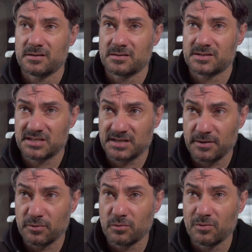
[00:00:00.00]

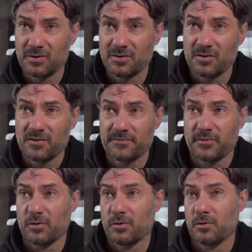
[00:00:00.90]
still
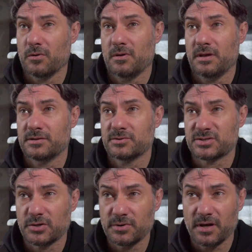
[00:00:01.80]
for
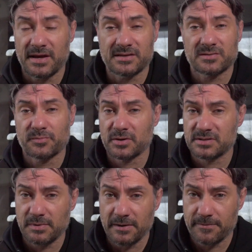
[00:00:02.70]
2 nights,
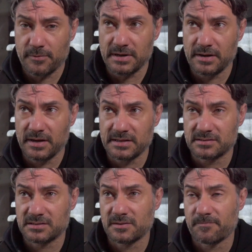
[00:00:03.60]
possibly 3
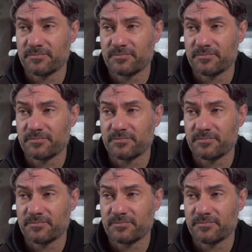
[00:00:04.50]
nights,